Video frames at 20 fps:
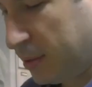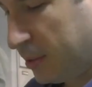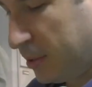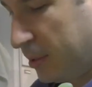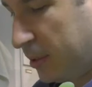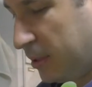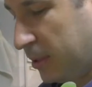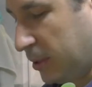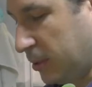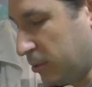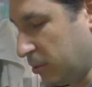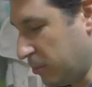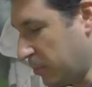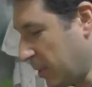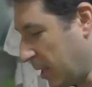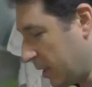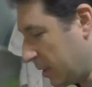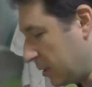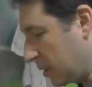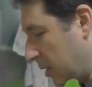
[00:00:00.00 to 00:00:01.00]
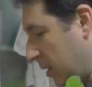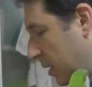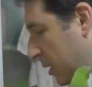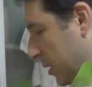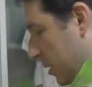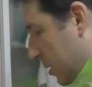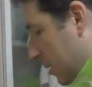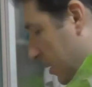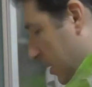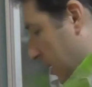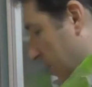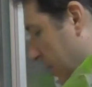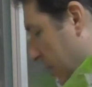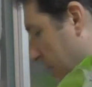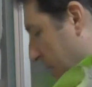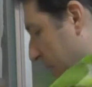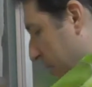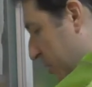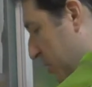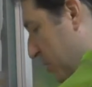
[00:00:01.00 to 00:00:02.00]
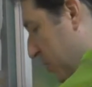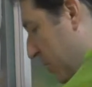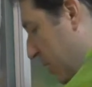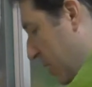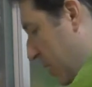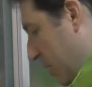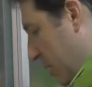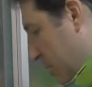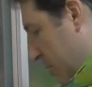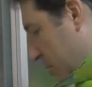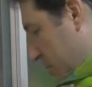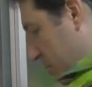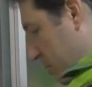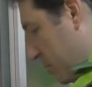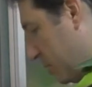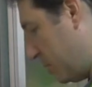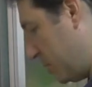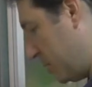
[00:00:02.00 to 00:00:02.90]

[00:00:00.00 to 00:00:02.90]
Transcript: a little black line that allows me to